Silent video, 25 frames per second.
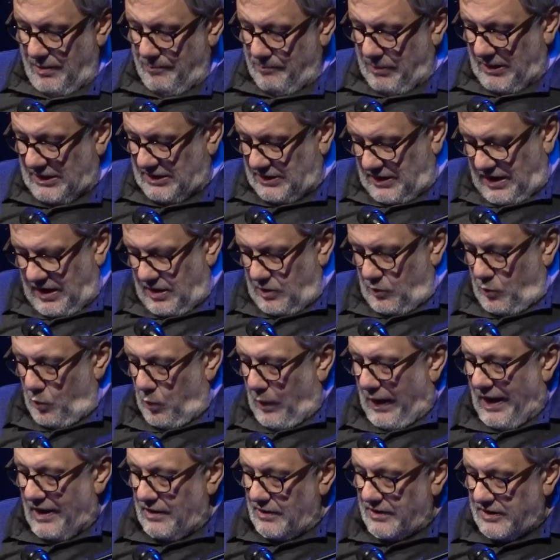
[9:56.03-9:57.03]
but can
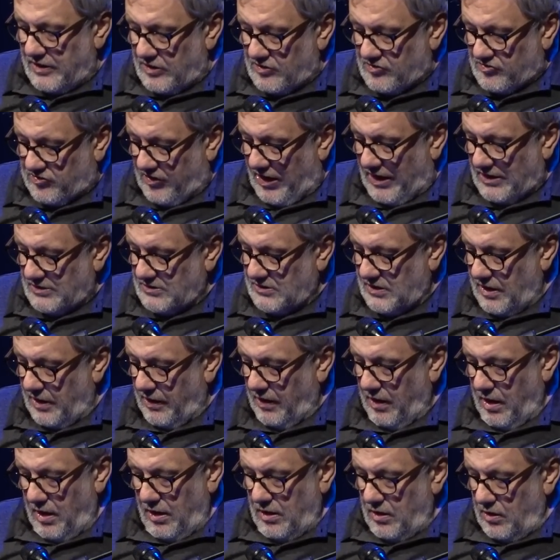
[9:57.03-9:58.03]
well
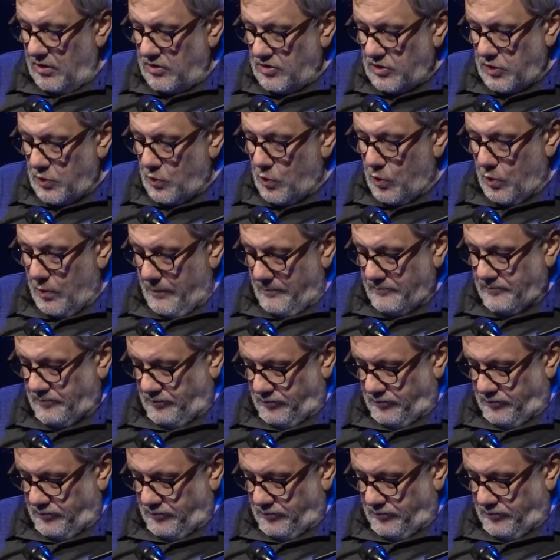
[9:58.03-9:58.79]
engender new,